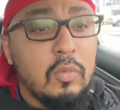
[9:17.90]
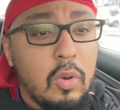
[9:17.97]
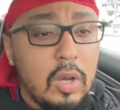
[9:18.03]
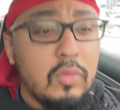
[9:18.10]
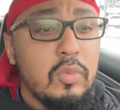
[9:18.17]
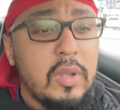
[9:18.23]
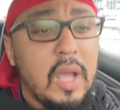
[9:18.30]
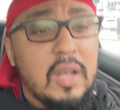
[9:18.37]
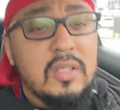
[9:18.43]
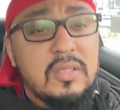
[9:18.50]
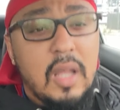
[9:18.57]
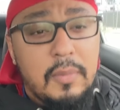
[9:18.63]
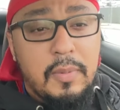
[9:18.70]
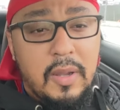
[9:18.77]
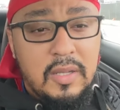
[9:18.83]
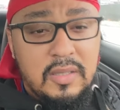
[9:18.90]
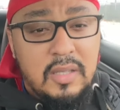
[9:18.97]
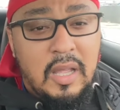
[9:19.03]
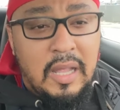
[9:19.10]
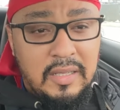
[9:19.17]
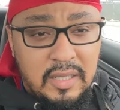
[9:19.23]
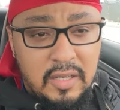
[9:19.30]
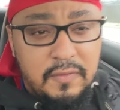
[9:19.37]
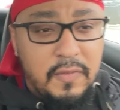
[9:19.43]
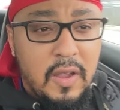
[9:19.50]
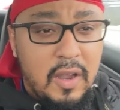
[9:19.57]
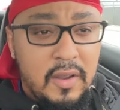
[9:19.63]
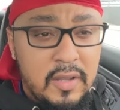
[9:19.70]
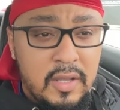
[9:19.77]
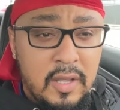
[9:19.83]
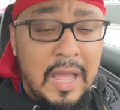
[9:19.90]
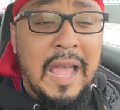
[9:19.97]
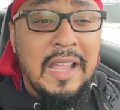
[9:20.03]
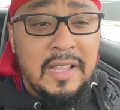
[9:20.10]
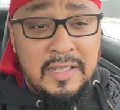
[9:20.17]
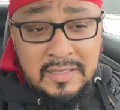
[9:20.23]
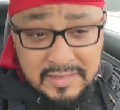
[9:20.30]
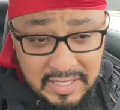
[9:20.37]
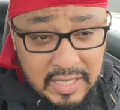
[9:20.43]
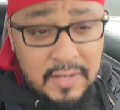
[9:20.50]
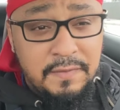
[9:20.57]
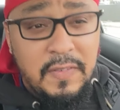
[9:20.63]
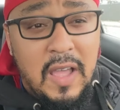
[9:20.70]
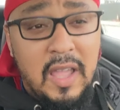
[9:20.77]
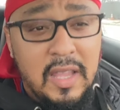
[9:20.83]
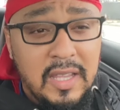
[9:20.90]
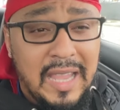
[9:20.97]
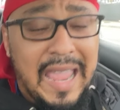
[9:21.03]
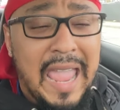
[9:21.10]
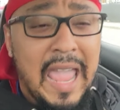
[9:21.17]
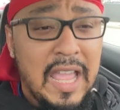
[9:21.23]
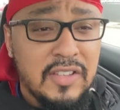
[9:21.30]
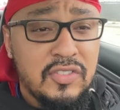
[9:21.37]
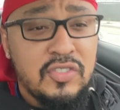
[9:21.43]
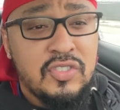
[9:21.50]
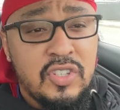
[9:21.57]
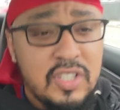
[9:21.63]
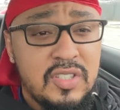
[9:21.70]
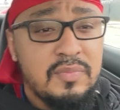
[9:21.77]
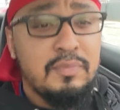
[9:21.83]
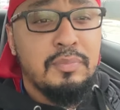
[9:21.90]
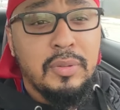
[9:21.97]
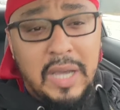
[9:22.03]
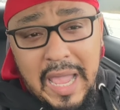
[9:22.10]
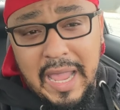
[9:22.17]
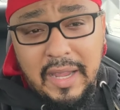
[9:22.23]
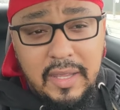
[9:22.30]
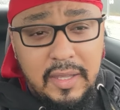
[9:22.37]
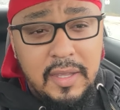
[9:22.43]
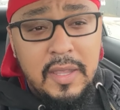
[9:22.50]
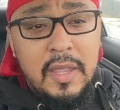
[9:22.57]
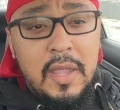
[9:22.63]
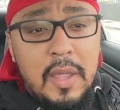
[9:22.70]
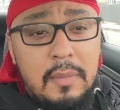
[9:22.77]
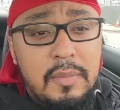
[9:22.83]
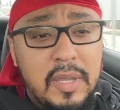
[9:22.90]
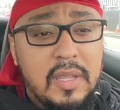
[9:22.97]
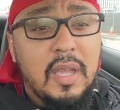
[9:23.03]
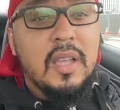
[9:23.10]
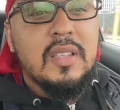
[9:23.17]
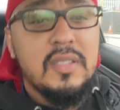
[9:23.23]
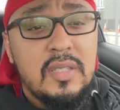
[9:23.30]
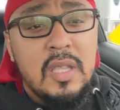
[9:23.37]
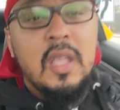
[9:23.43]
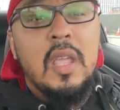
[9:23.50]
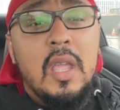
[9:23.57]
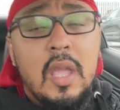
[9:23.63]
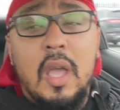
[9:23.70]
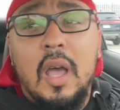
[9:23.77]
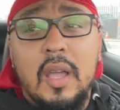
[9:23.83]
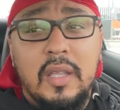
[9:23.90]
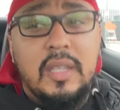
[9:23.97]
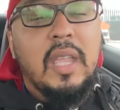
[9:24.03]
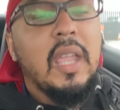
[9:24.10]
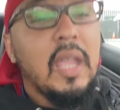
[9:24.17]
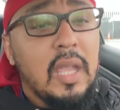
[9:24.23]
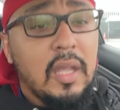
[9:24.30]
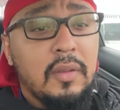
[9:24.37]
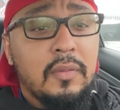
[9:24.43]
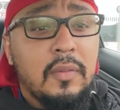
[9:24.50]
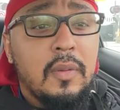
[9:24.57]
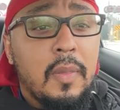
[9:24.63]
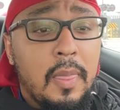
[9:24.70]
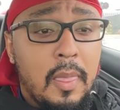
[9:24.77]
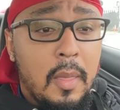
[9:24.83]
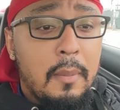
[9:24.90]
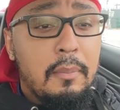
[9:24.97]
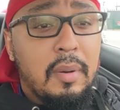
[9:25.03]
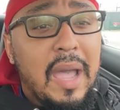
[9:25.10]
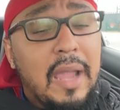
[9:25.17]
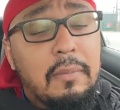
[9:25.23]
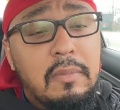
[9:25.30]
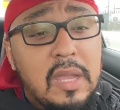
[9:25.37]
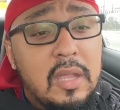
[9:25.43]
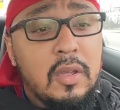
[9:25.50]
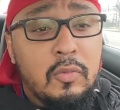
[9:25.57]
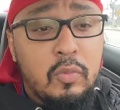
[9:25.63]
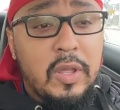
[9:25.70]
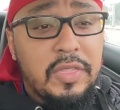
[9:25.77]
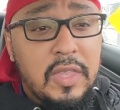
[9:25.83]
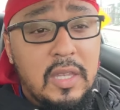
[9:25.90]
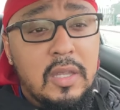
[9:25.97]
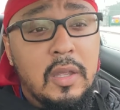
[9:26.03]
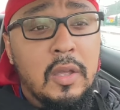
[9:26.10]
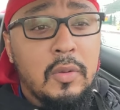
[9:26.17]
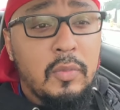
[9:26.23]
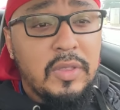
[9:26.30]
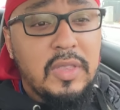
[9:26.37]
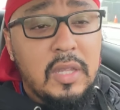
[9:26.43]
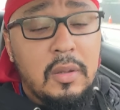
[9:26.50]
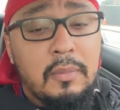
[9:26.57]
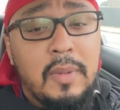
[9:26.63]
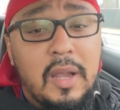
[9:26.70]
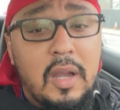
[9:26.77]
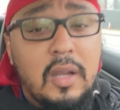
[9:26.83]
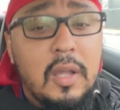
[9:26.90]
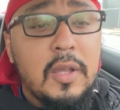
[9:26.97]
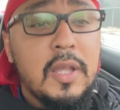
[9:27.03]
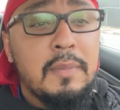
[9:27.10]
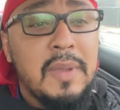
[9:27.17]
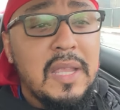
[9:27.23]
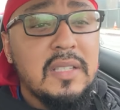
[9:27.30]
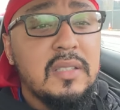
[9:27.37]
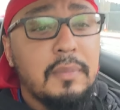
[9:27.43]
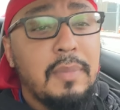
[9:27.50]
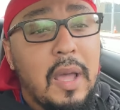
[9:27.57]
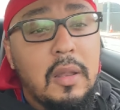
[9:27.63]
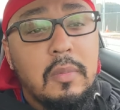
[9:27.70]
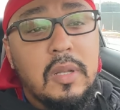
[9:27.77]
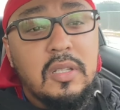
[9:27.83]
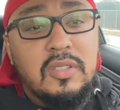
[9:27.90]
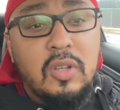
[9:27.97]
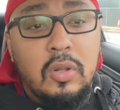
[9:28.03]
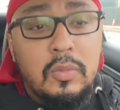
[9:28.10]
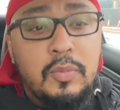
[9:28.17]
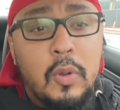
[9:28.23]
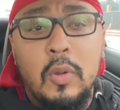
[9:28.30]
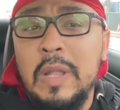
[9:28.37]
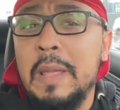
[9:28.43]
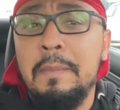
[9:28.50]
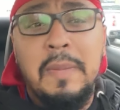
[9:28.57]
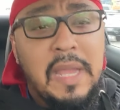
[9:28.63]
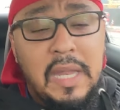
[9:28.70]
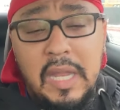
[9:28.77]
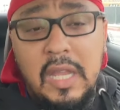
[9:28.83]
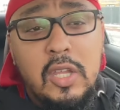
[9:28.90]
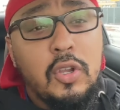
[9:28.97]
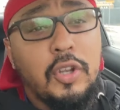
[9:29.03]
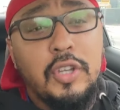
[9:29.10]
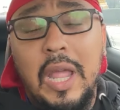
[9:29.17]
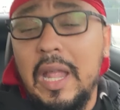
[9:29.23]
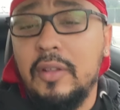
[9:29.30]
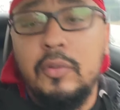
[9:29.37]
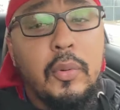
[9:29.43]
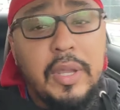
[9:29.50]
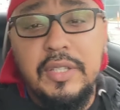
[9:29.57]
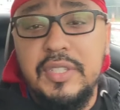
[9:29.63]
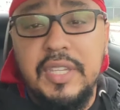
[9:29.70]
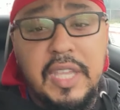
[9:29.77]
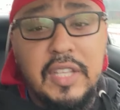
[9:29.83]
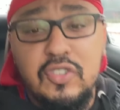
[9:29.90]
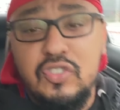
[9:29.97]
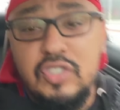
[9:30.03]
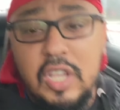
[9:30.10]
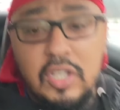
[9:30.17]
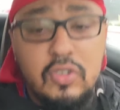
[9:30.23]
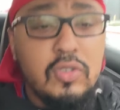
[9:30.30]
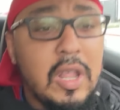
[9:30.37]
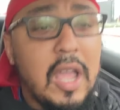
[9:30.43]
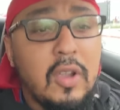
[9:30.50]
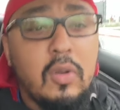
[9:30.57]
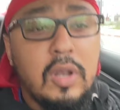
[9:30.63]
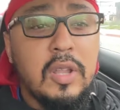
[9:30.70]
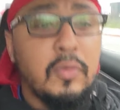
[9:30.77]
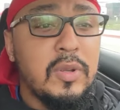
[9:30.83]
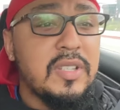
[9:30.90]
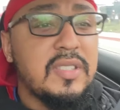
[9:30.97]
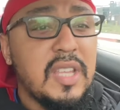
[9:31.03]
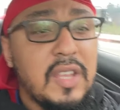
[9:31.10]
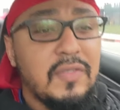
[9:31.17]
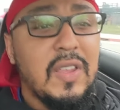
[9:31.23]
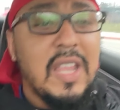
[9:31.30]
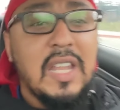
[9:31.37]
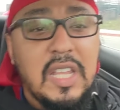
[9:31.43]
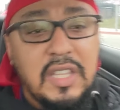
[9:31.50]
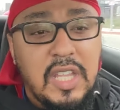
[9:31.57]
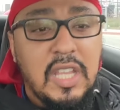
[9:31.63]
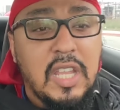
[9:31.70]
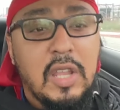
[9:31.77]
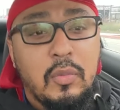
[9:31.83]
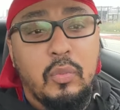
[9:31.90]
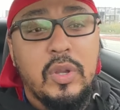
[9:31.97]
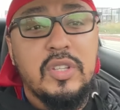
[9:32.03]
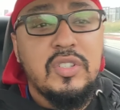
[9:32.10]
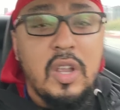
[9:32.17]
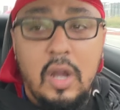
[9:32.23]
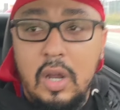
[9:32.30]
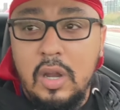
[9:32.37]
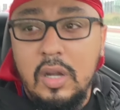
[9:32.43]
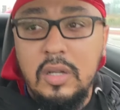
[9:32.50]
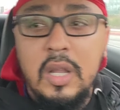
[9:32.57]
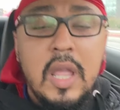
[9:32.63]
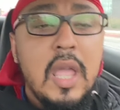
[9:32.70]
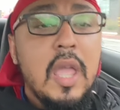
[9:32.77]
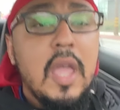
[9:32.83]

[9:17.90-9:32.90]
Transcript: one we got to stop identify identifying as just black because again, black mean within the within America it means the bottom of the totem pole. Meaning you're not going to get shit. You're not going to receive anything in return.